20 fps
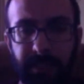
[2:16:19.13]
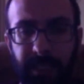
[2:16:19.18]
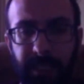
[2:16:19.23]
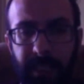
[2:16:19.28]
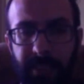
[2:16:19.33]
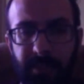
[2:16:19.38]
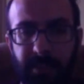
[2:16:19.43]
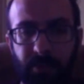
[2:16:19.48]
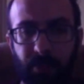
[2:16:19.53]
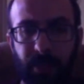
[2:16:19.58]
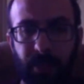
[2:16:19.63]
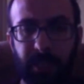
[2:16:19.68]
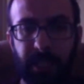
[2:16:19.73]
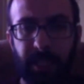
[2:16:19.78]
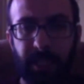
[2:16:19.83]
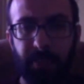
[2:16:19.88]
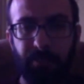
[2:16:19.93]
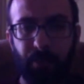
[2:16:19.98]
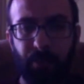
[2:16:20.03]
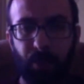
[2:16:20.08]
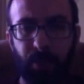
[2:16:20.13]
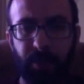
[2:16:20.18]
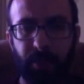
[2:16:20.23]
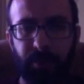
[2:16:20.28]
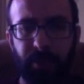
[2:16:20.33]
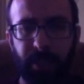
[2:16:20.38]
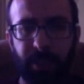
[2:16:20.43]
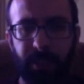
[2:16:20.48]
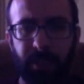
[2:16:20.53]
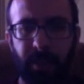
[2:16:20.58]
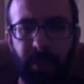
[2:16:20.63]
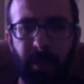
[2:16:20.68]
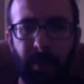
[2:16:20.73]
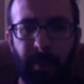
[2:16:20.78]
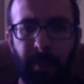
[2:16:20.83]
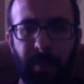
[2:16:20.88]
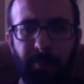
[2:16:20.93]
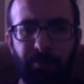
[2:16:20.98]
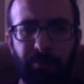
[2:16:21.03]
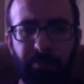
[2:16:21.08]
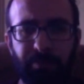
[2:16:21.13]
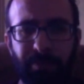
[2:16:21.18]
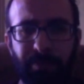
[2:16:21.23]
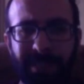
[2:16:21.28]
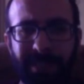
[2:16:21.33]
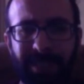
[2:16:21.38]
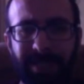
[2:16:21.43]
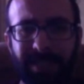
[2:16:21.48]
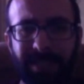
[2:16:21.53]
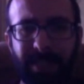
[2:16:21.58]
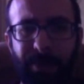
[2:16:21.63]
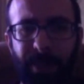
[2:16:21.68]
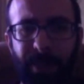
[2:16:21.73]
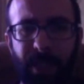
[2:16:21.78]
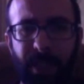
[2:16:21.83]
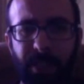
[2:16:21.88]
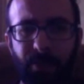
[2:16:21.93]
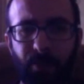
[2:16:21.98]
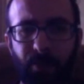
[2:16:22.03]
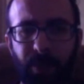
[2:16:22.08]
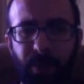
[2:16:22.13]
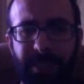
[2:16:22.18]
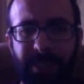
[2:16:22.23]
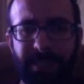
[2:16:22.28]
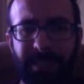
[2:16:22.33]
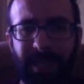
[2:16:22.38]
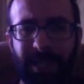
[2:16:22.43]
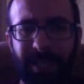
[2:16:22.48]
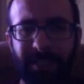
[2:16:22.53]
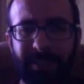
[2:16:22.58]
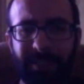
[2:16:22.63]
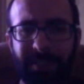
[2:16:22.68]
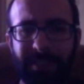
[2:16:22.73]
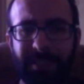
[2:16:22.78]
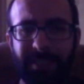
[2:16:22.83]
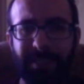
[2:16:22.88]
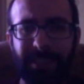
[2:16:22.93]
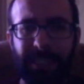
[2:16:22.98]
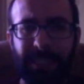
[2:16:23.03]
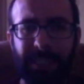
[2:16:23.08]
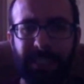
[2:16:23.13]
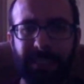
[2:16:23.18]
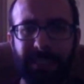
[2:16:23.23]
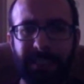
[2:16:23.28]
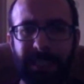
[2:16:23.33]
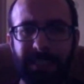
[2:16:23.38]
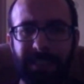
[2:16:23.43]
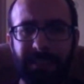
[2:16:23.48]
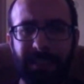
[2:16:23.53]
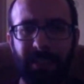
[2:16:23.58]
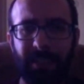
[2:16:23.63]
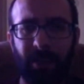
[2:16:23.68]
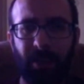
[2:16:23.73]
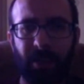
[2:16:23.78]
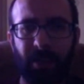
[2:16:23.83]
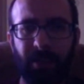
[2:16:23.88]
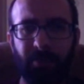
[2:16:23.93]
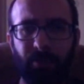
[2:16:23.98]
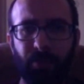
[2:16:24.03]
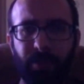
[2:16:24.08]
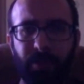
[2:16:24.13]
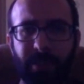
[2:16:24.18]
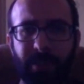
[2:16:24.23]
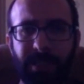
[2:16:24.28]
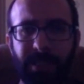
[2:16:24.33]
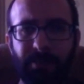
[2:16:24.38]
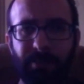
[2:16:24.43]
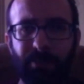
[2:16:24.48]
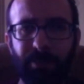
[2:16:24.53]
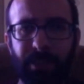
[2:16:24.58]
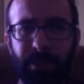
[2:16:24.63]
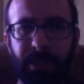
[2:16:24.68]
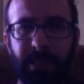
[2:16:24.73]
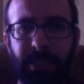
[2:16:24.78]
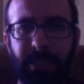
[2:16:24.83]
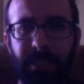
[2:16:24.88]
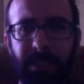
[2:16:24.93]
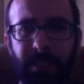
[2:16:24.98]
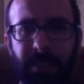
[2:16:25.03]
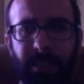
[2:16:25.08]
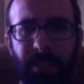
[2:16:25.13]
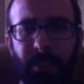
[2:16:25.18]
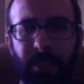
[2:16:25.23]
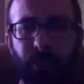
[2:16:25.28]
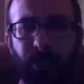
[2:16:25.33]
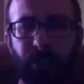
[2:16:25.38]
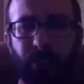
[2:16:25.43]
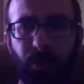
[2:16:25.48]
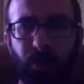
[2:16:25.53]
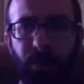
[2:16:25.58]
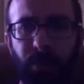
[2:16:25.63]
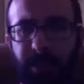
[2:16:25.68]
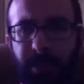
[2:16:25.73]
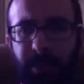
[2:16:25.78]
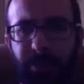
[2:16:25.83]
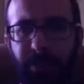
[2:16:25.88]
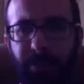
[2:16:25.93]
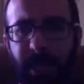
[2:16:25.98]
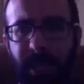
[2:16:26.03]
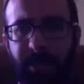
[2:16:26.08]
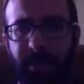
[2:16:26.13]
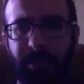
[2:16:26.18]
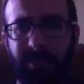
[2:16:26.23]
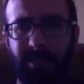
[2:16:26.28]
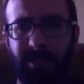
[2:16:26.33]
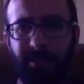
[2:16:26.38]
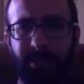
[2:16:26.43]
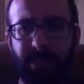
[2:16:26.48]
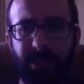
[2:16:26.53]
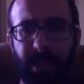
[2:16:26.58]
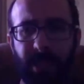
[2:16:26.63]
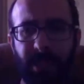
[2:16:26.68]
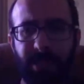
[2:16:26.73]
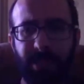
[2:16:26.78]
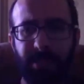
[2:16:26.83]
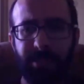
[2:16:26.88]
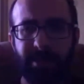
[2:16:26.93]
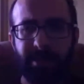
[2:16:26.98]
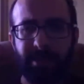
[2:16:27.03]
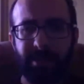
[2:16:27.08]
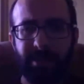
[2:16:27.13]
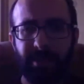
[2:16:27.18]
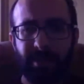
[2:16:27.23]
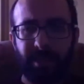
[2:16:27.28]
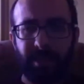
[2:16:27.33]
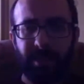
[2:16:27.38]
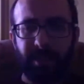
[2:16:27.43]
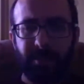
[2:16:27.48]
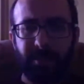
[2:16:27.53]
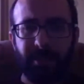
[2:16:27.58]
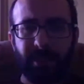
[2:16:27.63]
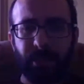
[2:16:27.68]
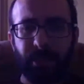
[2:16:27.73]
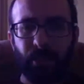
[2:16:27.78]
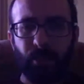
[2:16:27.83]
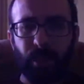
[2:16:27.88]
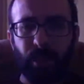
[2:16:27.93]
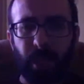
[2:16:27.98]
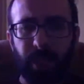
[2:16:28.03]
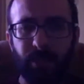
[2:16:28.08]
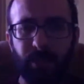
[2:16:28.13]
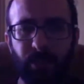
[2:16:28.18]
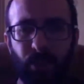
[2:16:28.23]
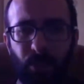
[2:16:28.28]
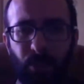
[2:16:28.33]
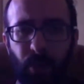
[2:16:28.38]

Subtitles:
that's really an important thing. Precisely because when scientists think that they are simply doing the practice of science, they do not know